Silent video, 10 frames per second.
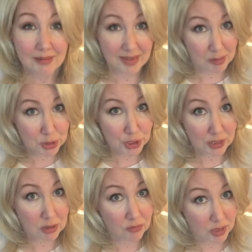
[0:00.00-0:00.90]
Double
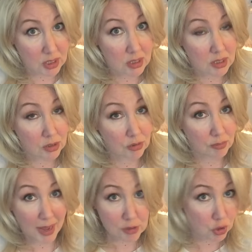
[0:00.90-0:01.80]
check your visas and your
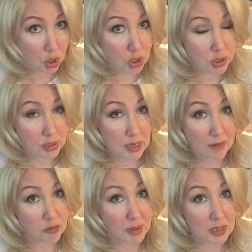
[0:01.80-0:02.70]
MasterCards, and
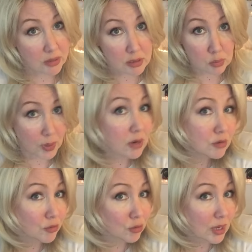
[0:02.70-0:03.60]
everybody swears
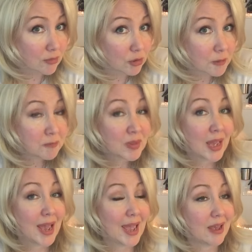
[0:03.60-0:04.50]
that they're covered.
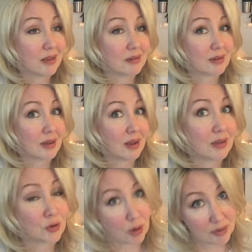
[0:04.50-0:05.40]
And
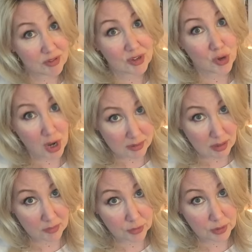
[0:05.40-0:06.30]
you're often not
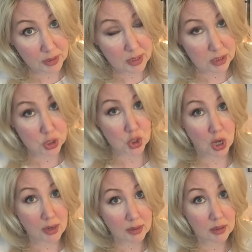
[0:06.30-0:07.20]
covered. It's
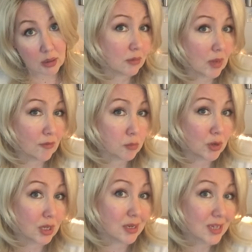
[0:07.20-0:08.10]
shocking if you have a
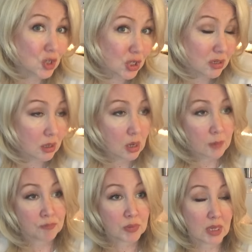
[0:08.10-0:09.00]
precondition,
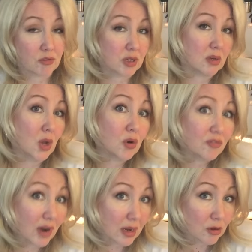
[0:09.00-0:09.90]
if you didn't
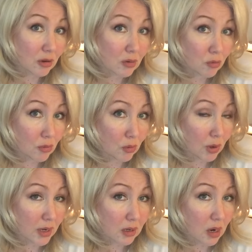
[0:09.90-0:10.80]
notify your
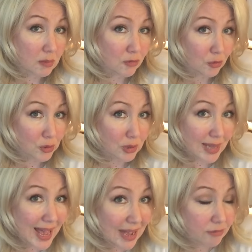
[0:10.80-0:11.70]
credit card before you
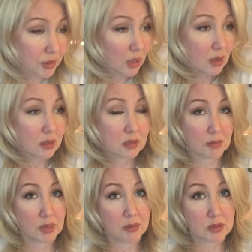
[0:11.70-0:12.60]
left.
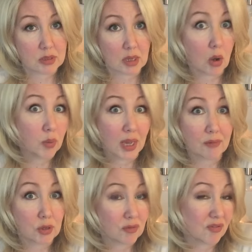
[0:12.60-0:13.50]
Sometimes it's like, oh, we
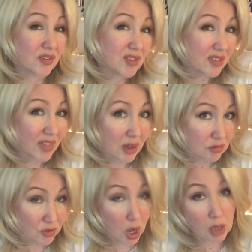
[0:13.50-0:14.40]
cover you for
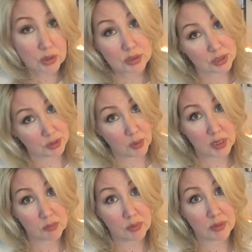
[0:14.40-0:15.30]
$15,000 and you
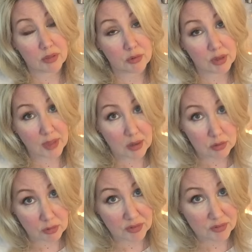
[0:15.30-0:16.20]
end up with a
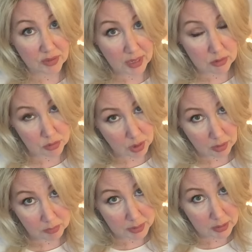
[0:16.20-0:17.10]
$30,000 or
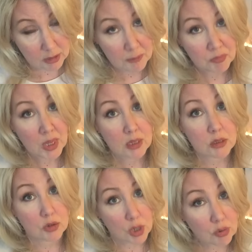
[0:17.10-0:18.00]
$50,000 bill.
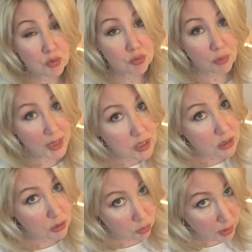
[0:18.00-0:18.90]
So don't trust
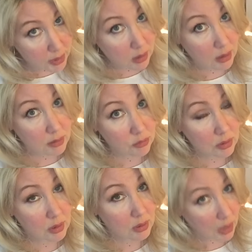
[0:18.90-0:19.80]
that your credit card
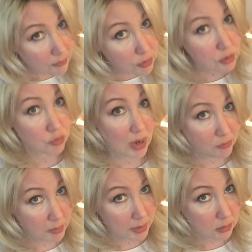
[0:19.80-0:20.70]
covers your
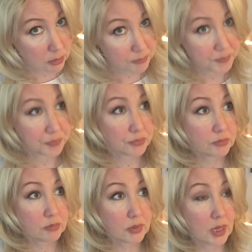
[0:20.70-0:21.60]
travel medical.
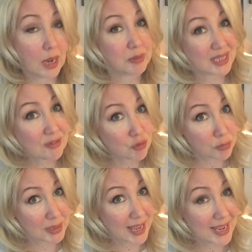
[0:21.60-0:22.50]
I believe
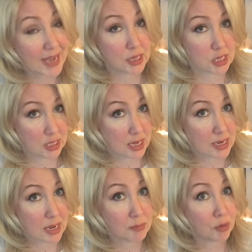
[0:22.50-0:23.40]
AAA and
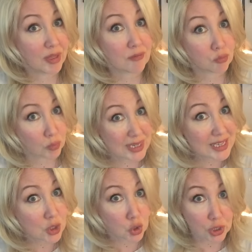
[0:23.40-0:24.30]
CAA both have
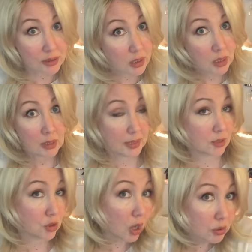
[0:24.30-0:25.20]
really good,
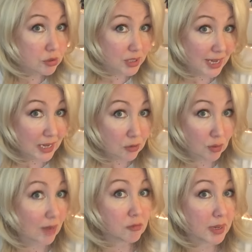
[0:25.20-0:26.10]
like dollars a day
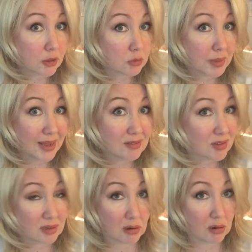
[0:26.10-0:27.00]
travel medical plans
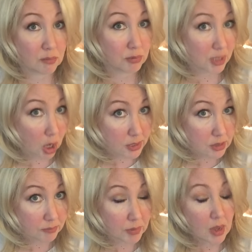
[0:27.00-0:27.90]
that are pretty
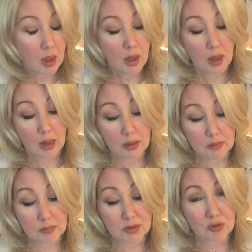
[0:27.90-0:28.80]
awesome.
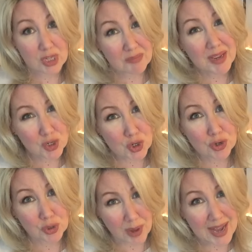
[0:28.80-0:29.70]
So just make
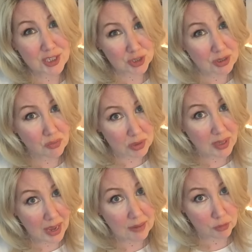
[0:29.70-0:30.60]
sure you actually really
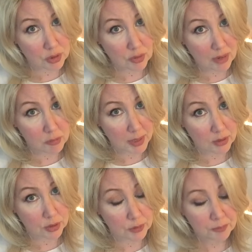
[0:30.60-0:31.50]
have good travel
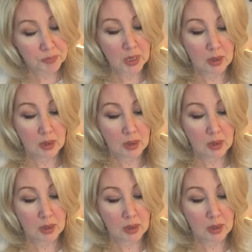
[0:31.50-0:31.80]
medical.